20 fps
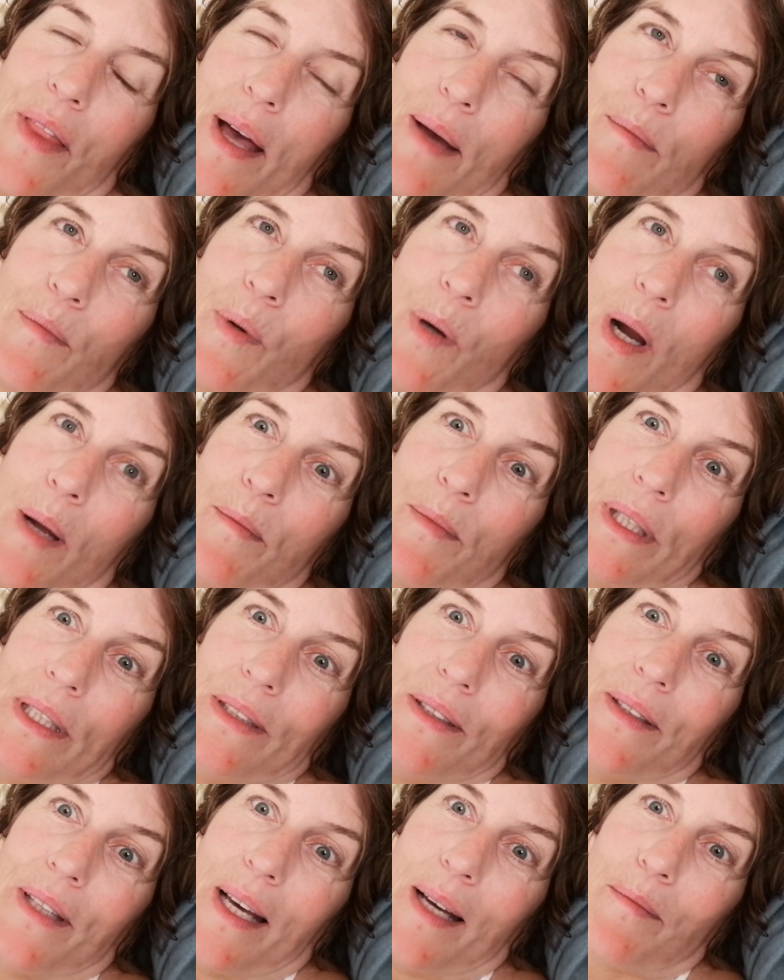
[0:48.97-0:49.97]
that brought me
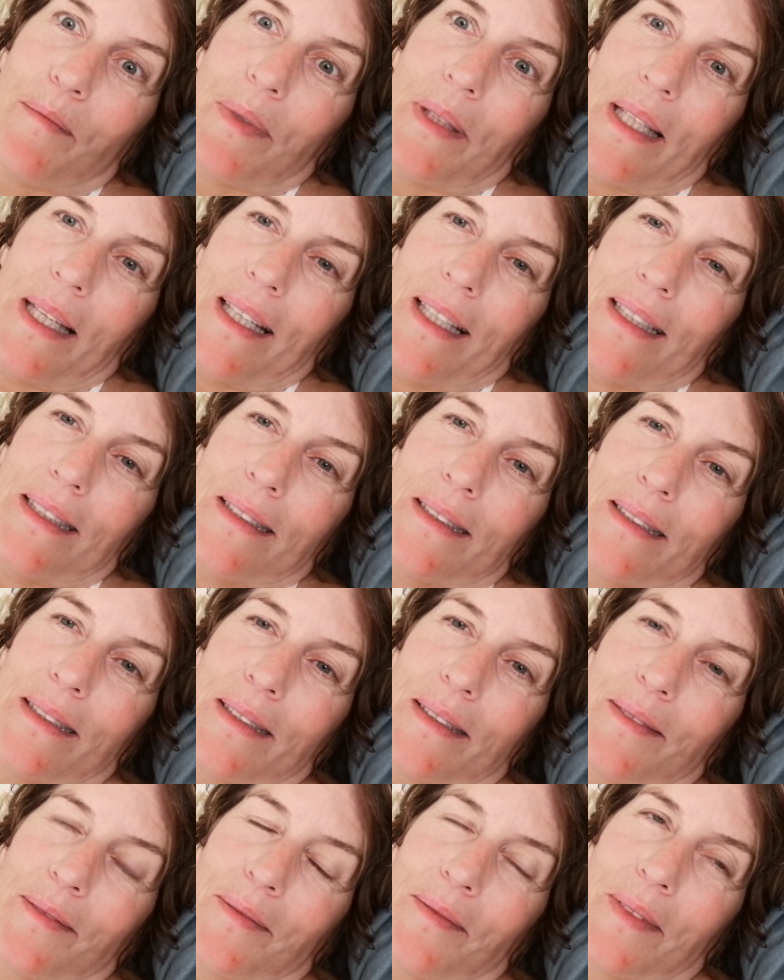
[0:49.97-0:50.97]
to that
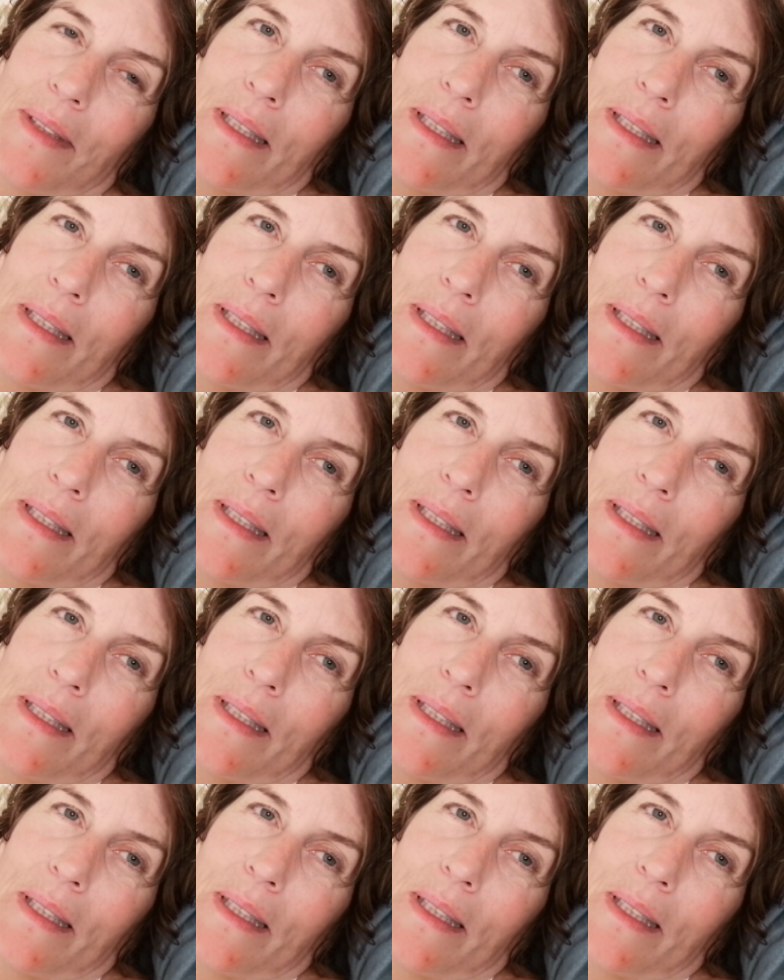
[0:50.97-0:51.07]
place.